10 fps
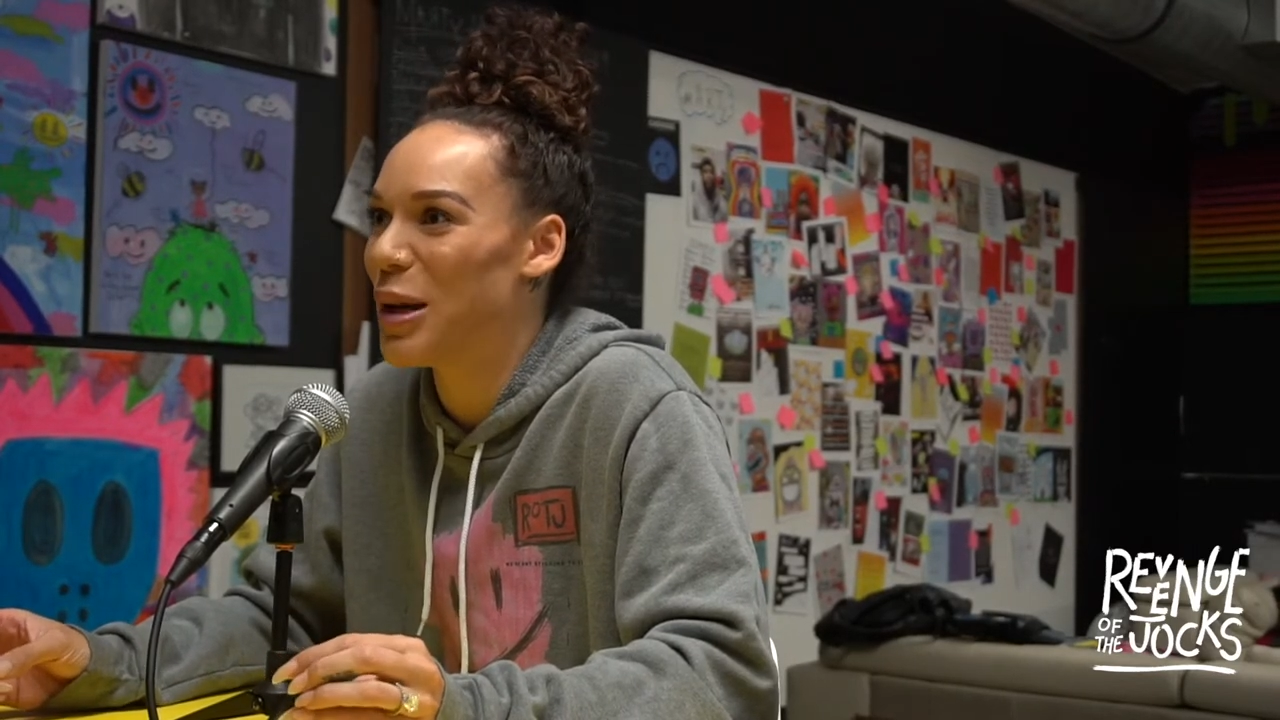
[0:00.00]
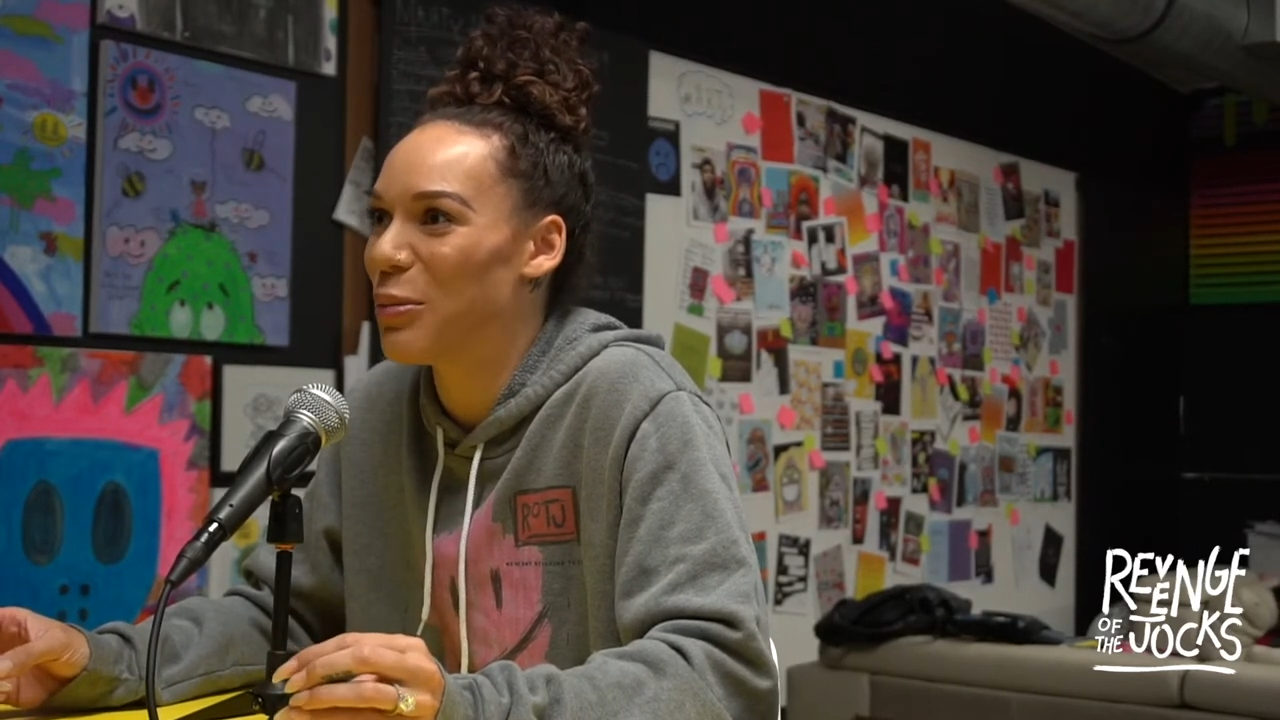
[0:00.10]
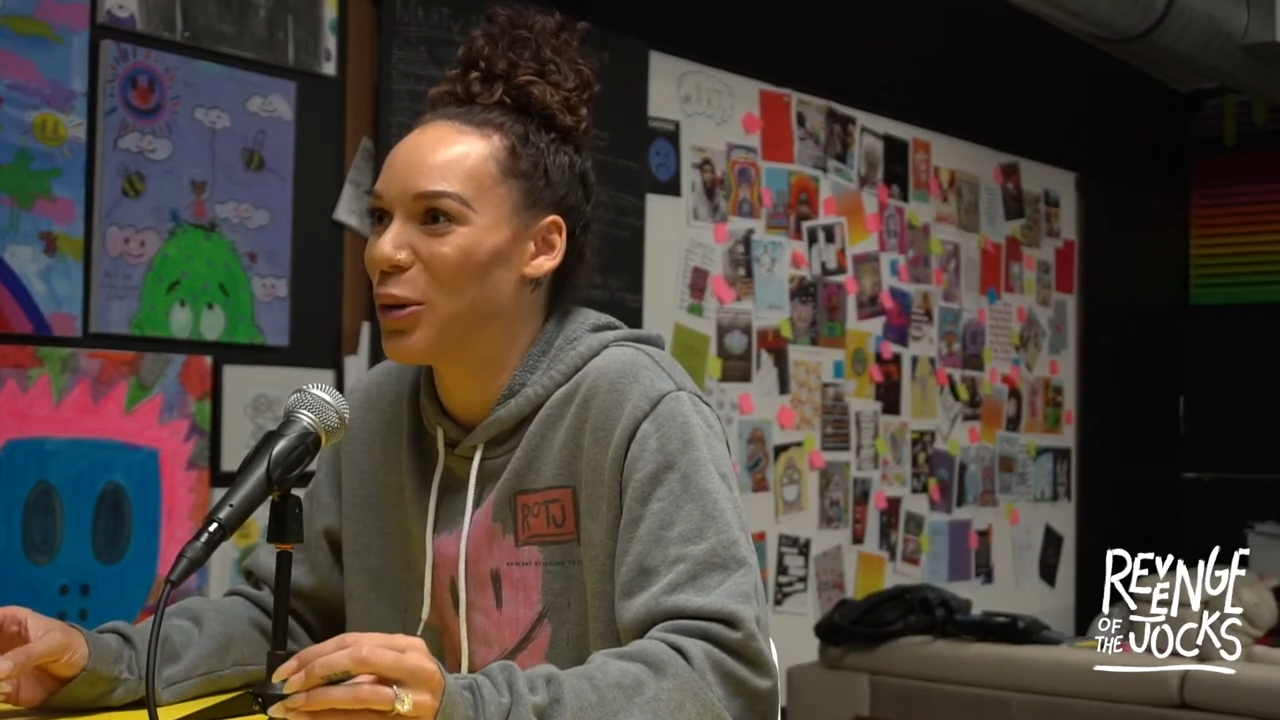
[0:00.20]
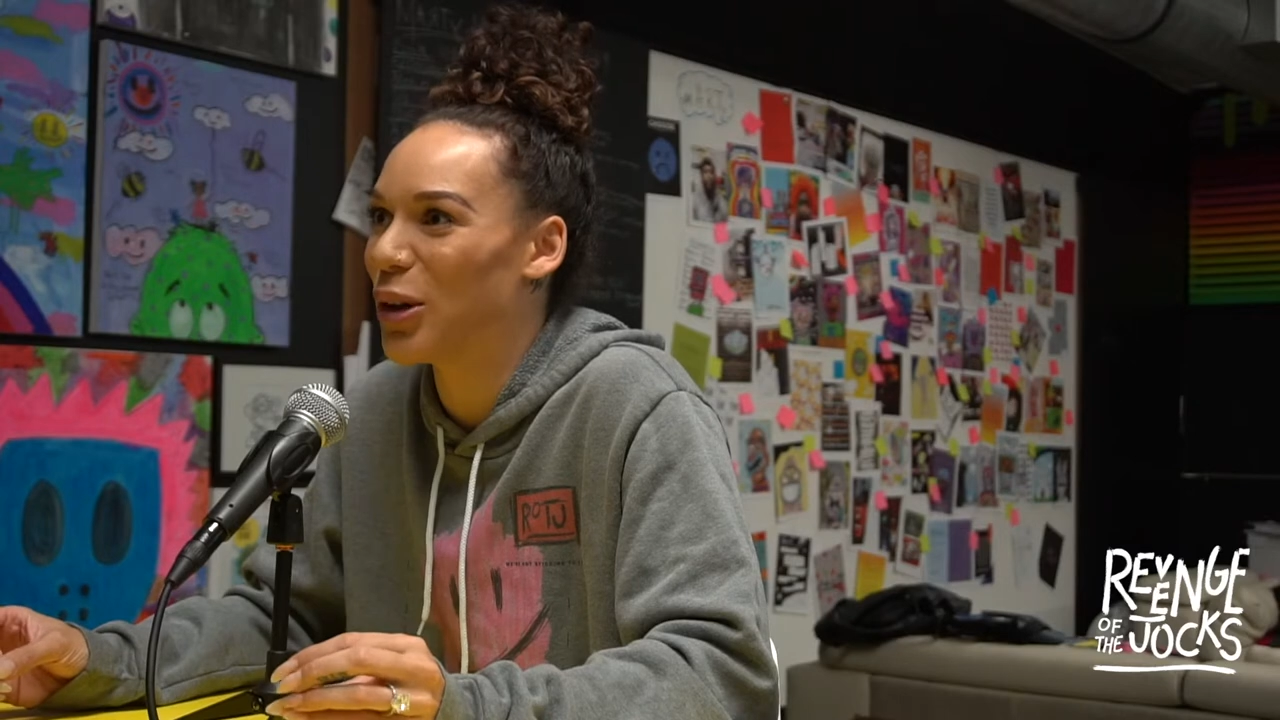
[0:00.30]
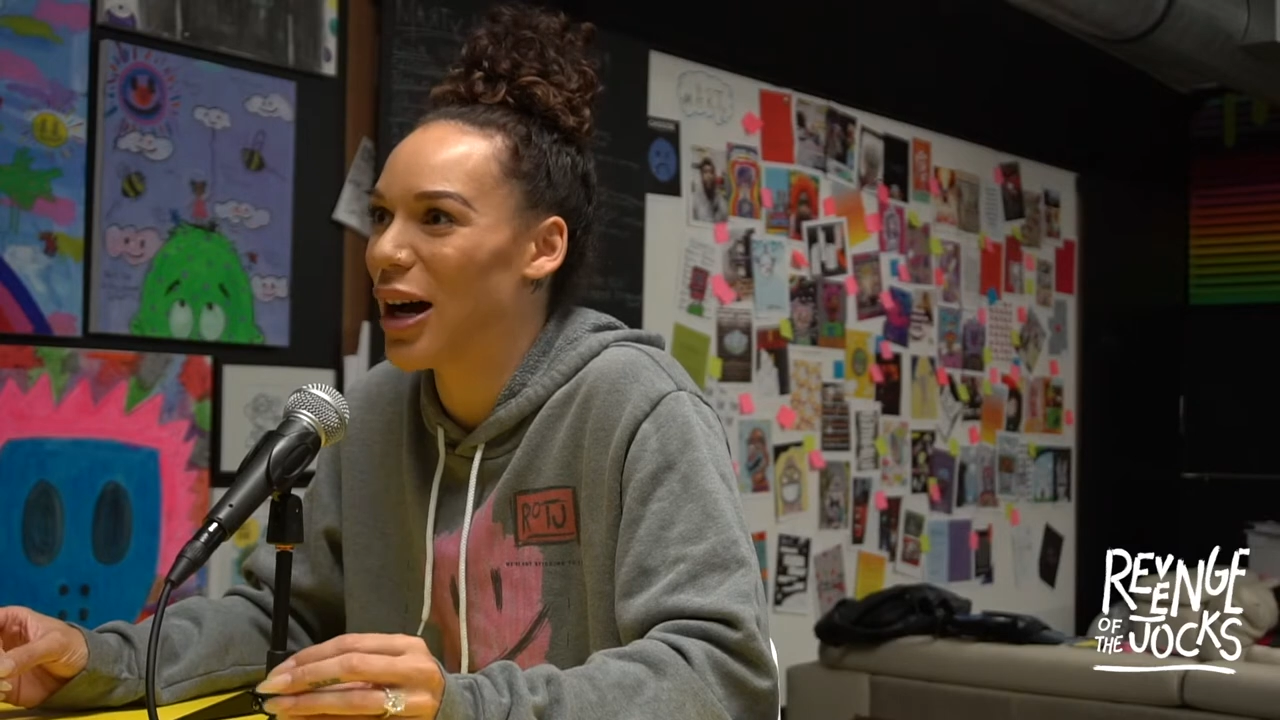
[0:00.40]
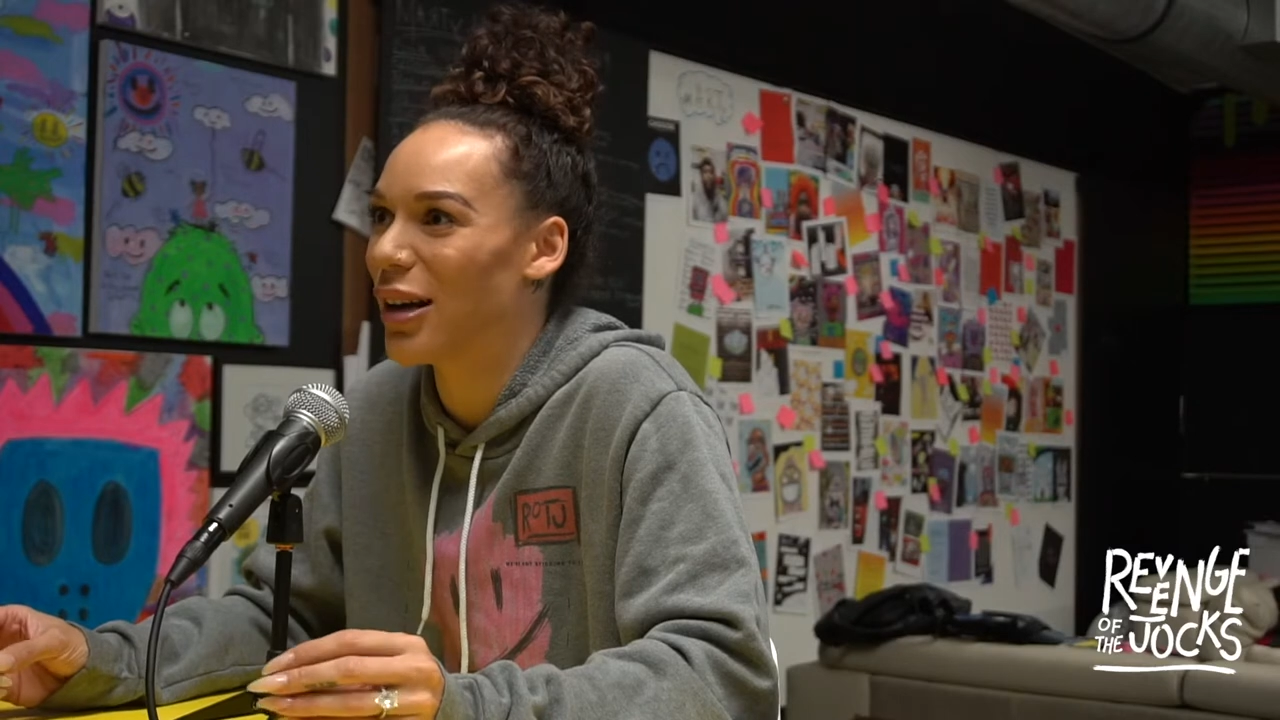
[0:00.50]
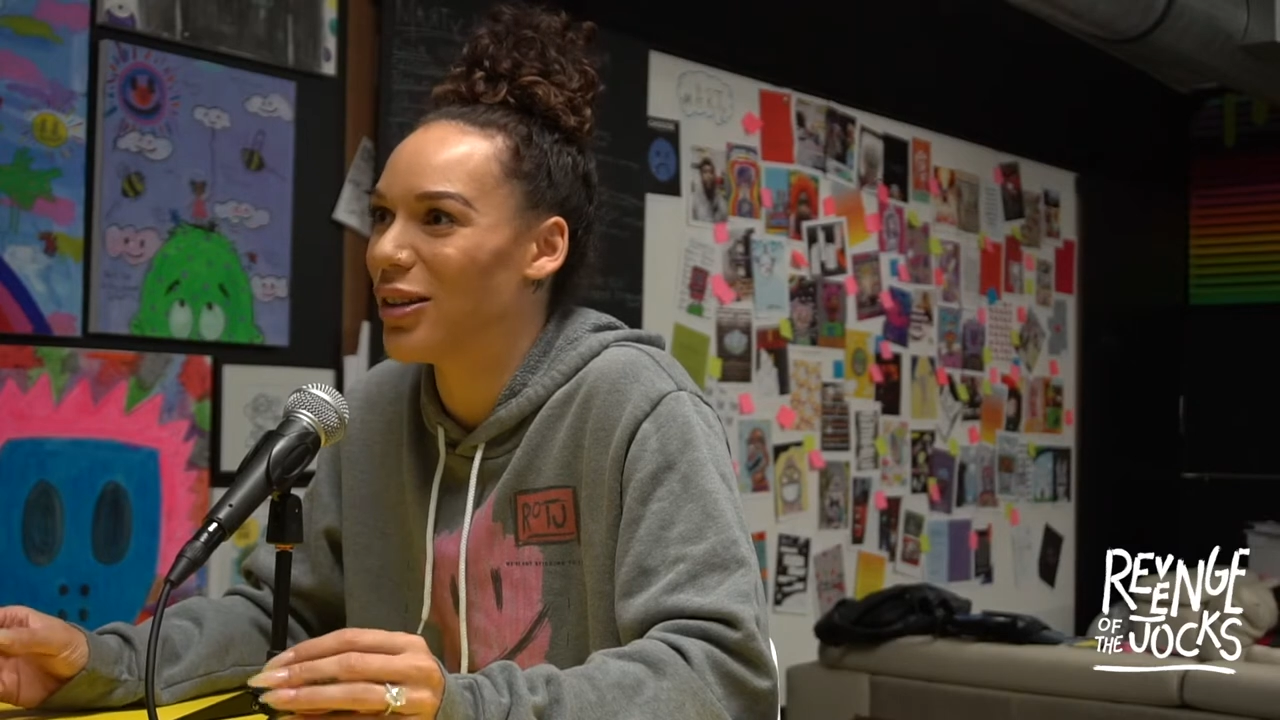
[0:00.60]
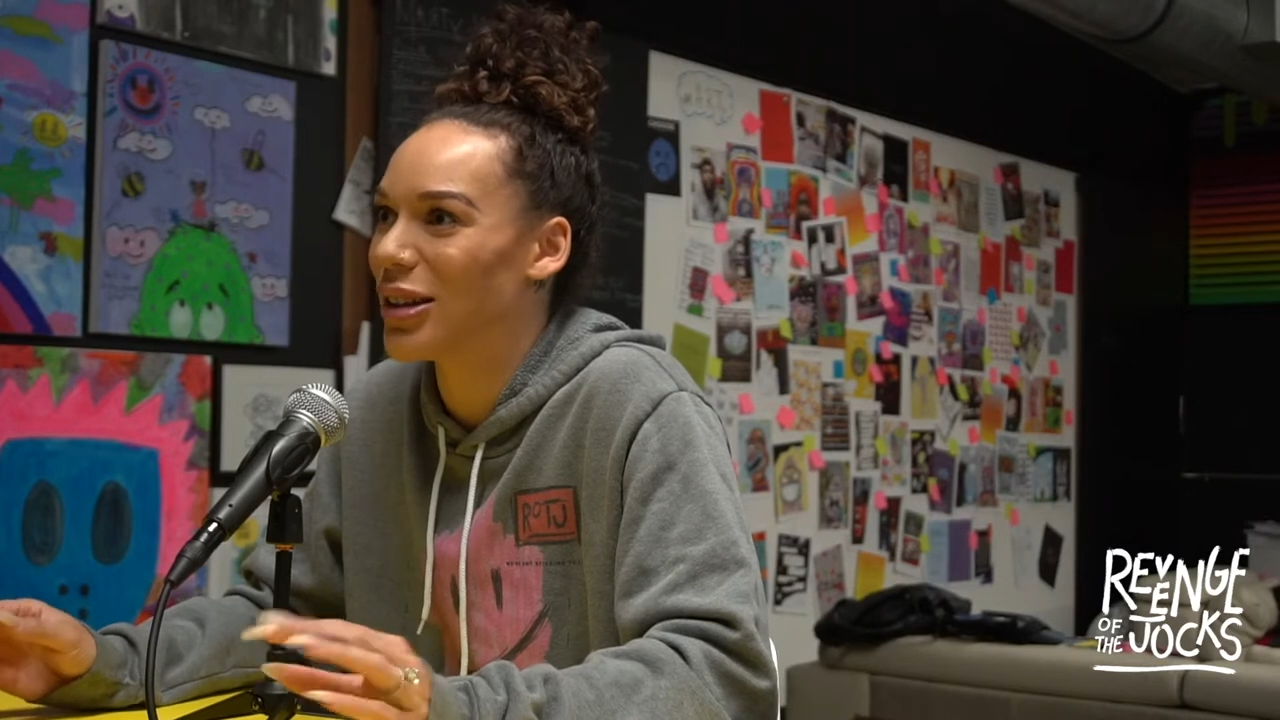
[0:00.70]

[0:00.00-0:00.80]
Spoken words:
people kind of